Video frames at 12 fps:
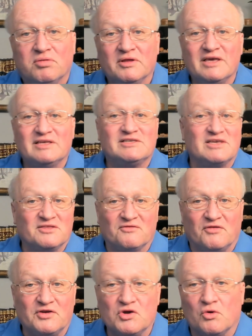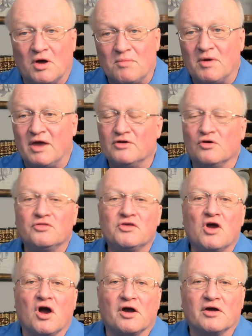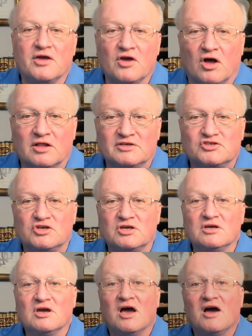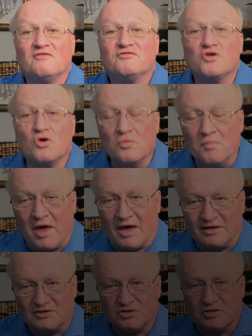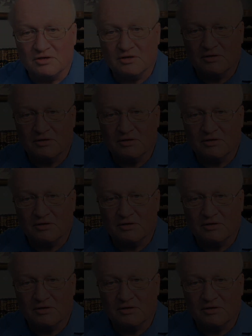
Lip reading: please see the video I made on the archaeology of nomads.